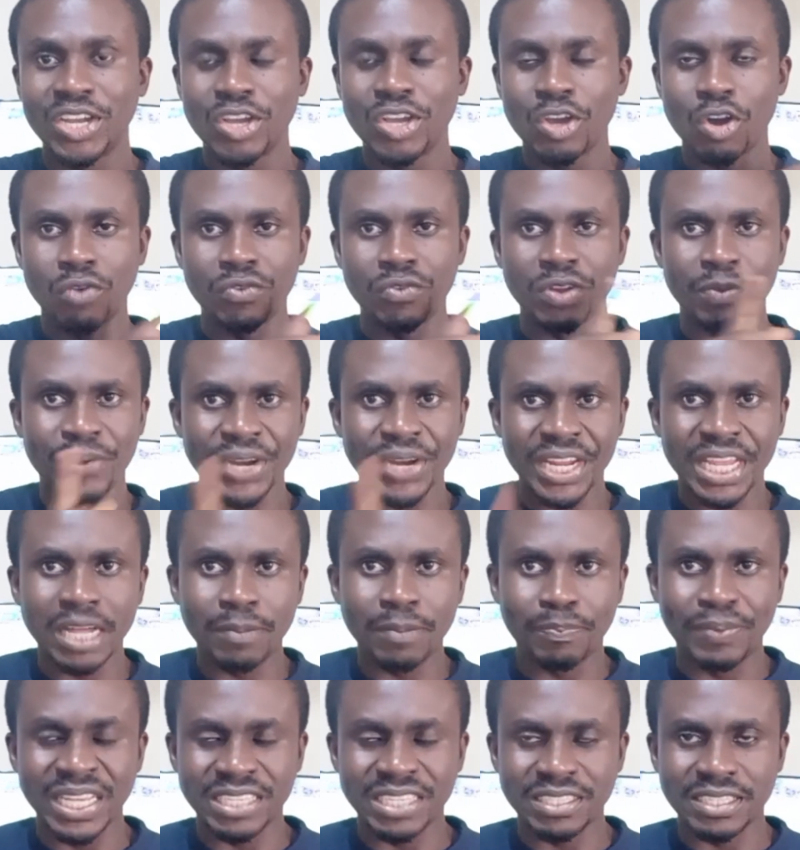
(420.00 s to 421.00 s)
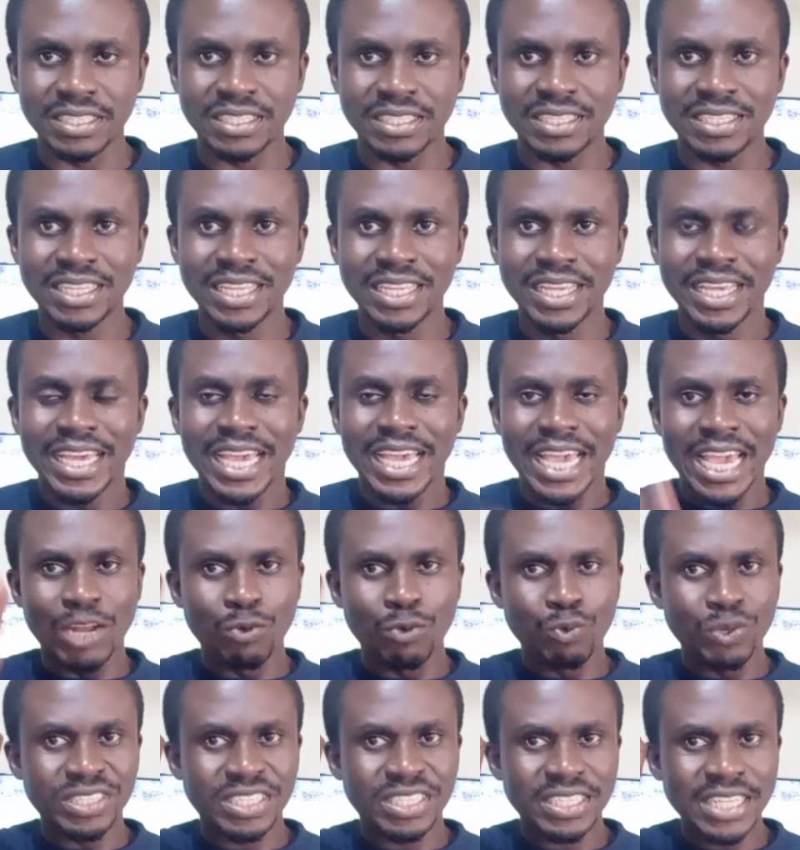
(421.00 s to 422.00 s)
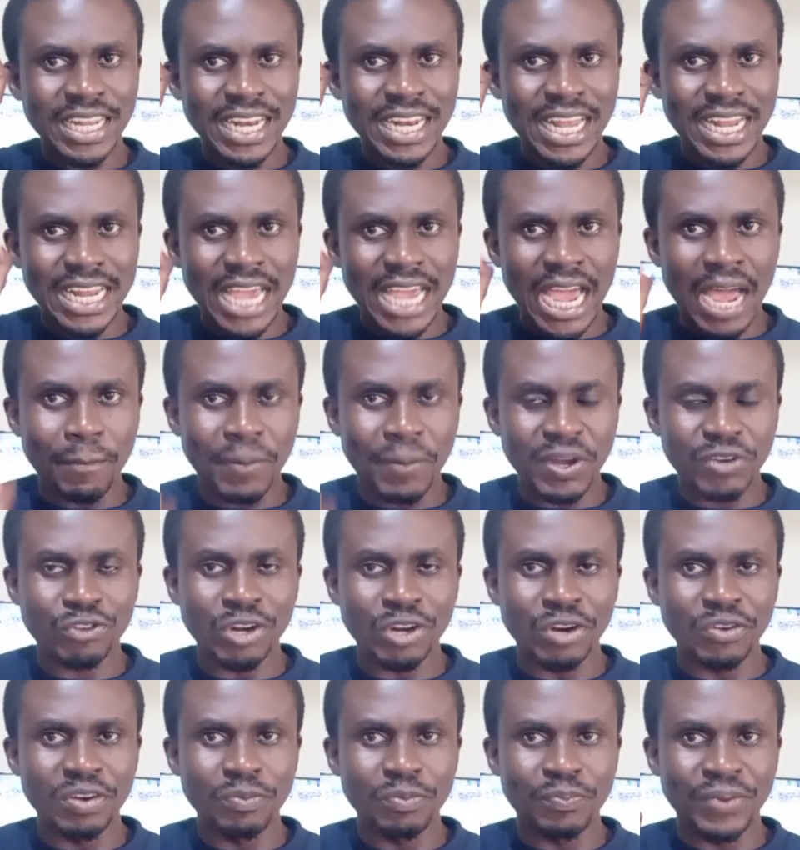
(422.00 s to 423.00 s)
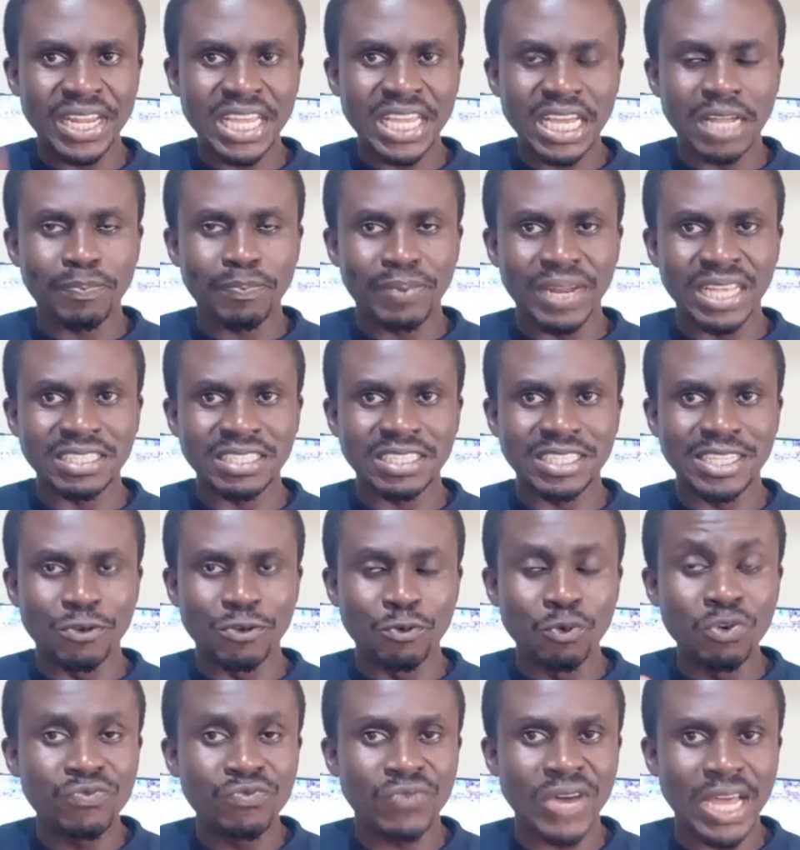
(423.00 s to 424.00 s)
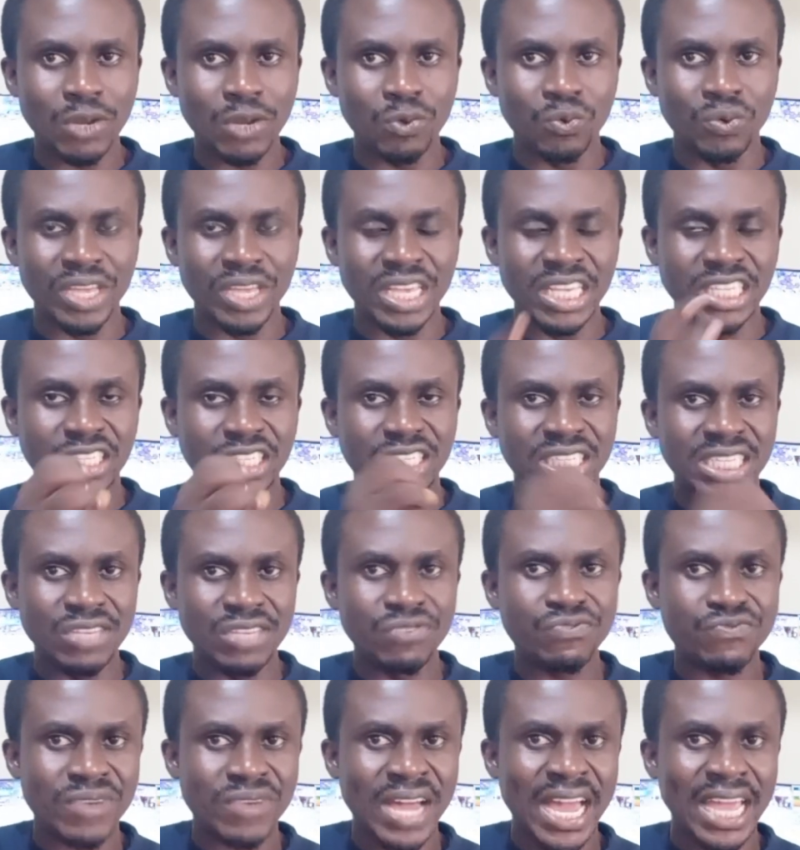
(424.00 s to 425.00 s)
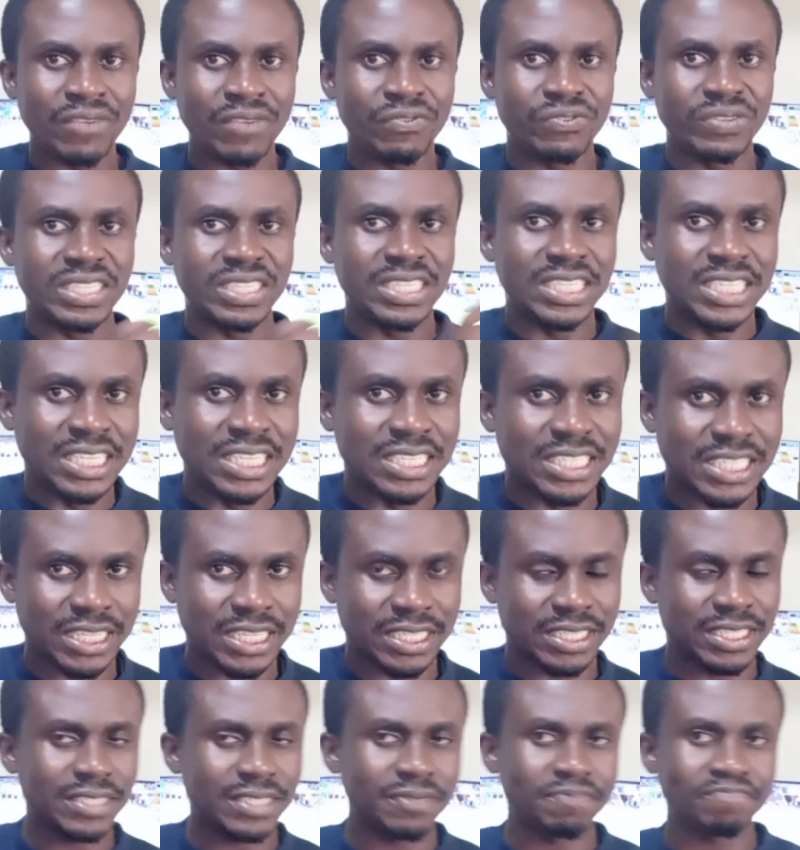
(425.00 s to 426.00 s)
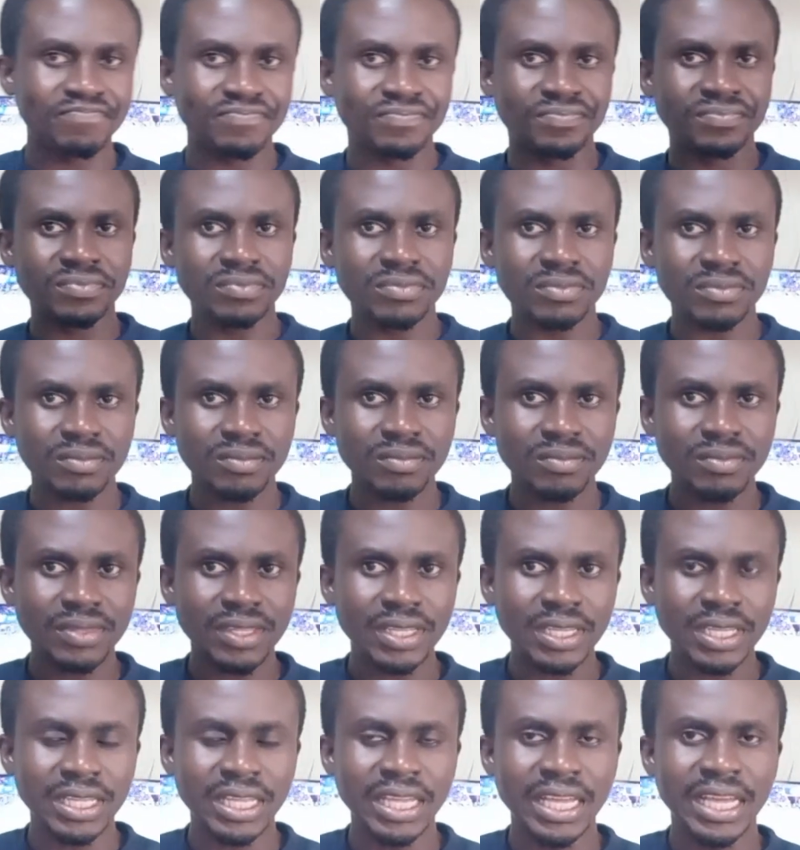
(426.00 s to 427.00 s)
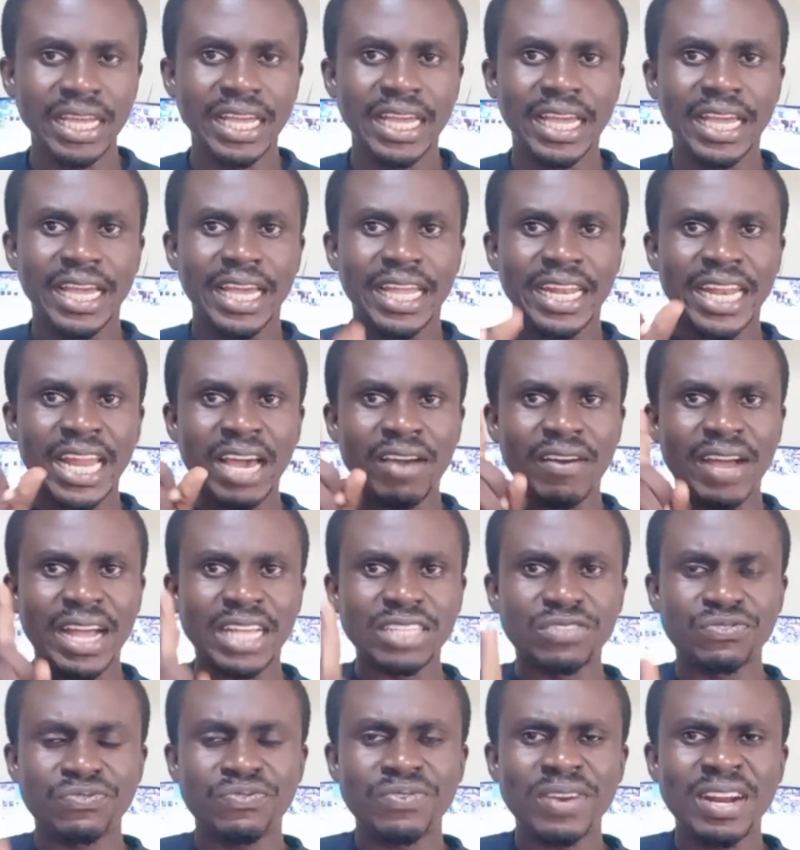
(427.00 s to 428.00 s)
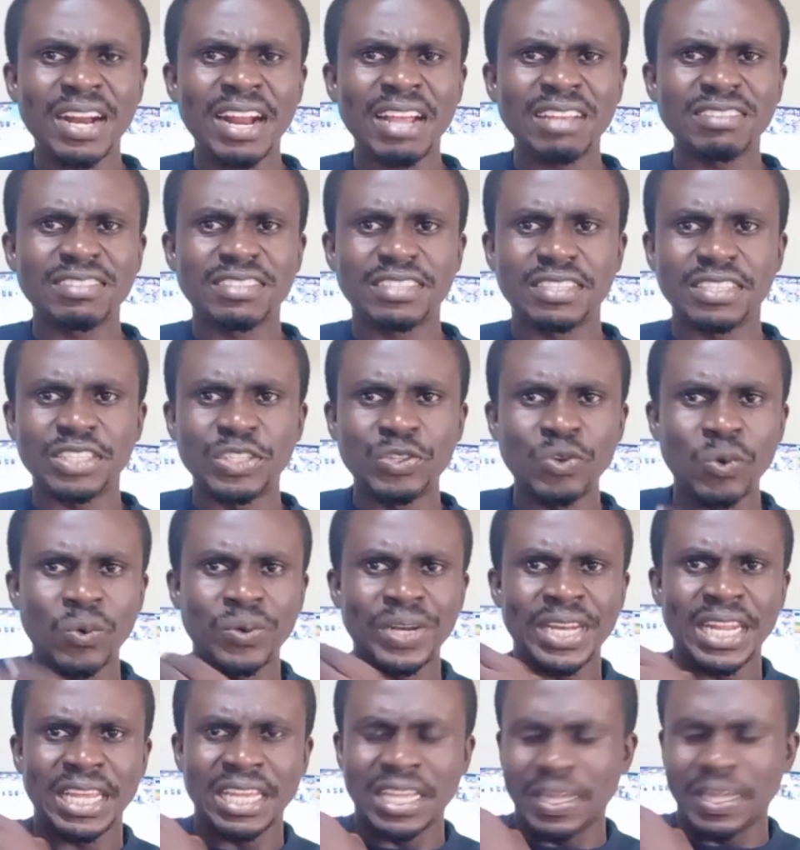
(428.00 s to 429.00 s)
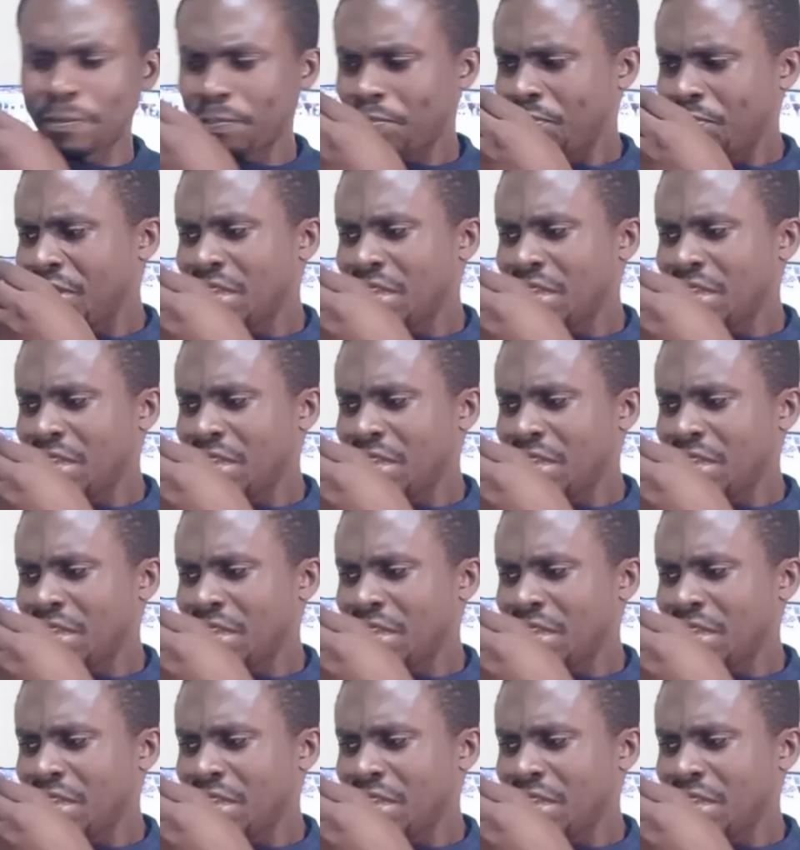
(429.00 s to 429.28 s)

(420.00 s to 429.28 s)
of the brachial plexus. And we said that the upper trunk of the brachial plexus, the root value is C5, C6. Now as far as, the